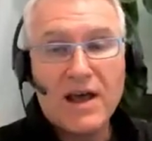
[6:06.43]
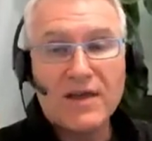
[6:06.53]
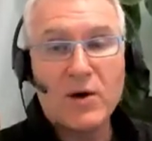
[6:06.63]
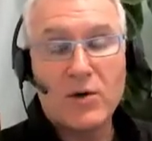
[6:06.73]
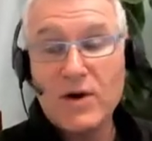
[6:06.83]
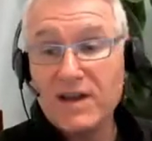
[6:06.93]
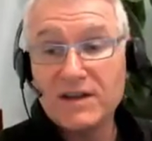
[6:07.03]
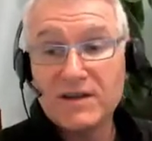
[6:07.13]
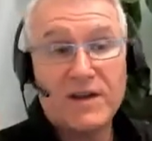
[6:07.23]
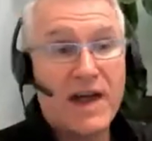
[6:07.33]
There are
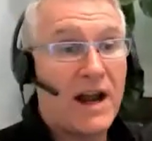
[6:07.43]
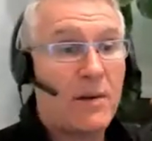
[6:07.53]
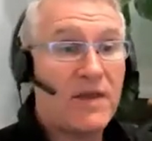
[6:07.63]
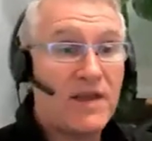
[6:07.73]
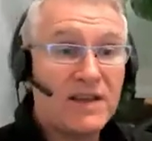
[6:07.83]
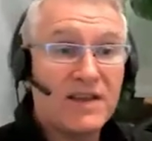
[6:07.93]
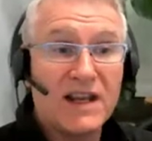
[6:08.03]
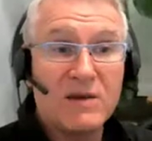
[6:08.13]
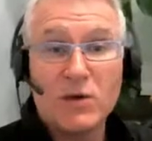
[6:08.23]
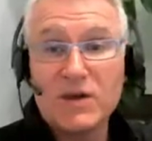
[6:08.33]
reasons for that. I mean, things are
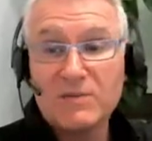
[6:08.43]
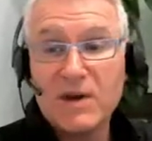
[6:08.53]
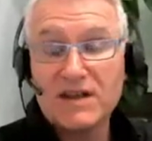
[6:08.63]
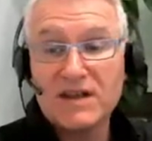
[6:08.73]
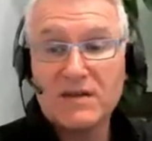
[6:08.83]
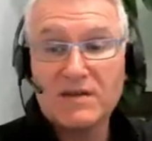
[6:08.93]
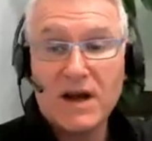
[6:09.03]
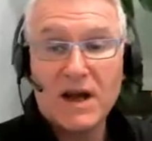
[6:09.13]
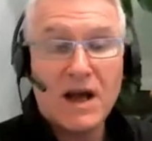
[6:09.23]
getting more expensive.